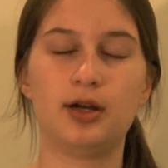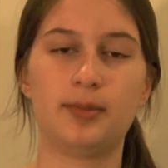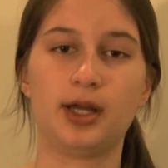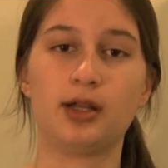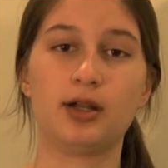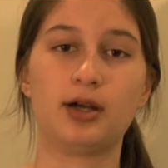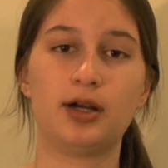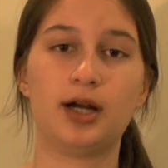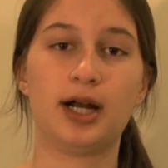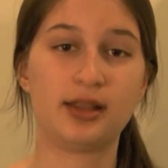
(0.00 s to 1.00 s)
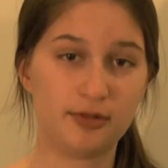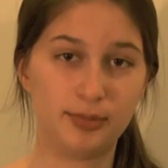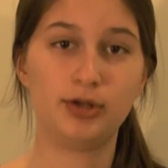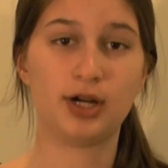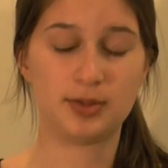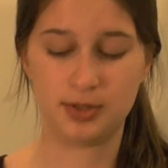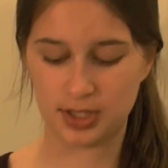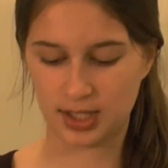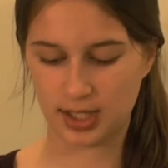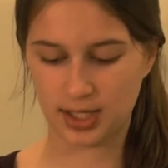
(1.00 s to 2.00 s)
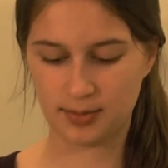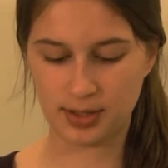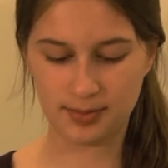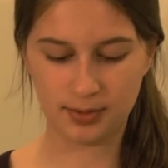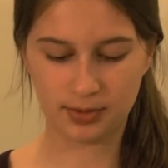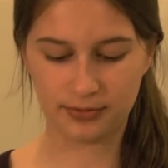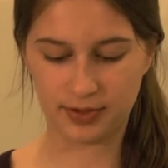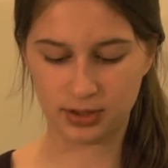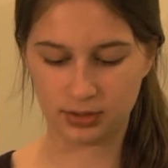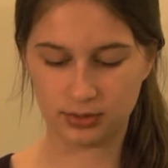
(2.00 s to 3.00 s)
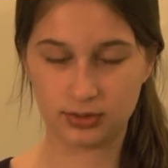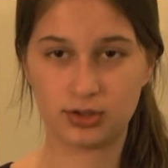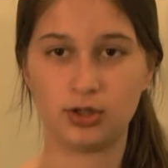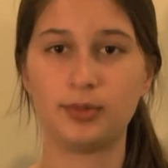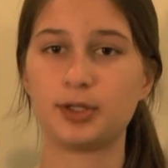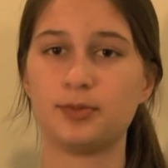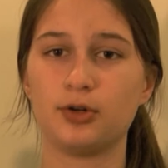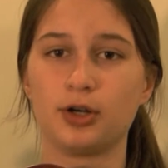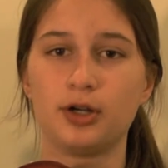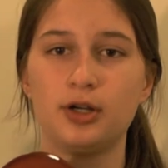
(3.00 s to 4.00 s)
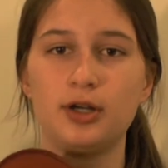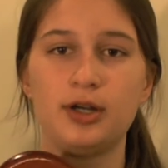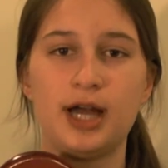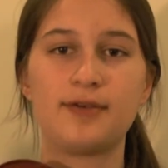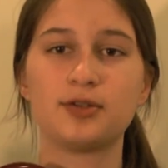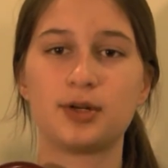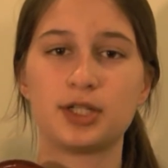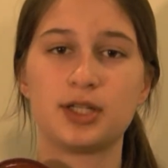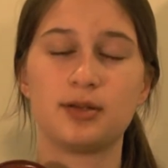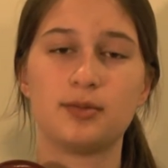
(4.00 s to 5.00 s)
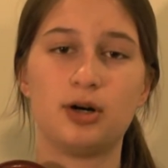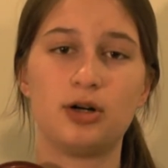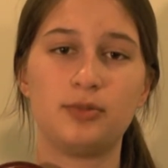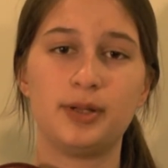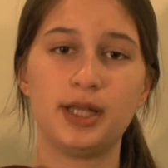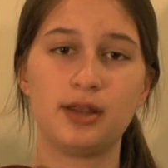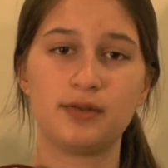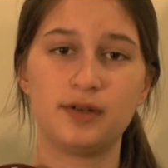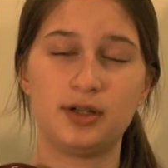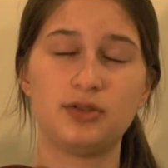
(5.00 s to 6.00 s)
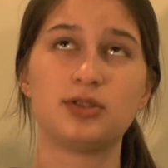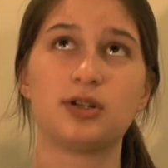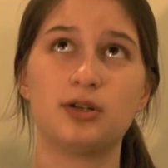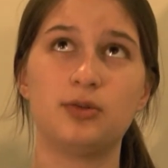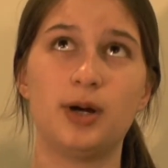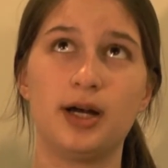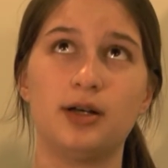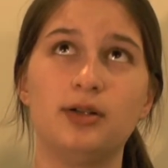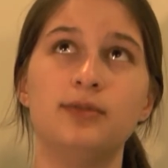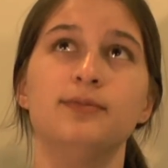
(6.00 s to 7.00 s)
Oh man, I love bluegrass music, and it made me want to fiddle so much more after watching them all play their fiddles so well.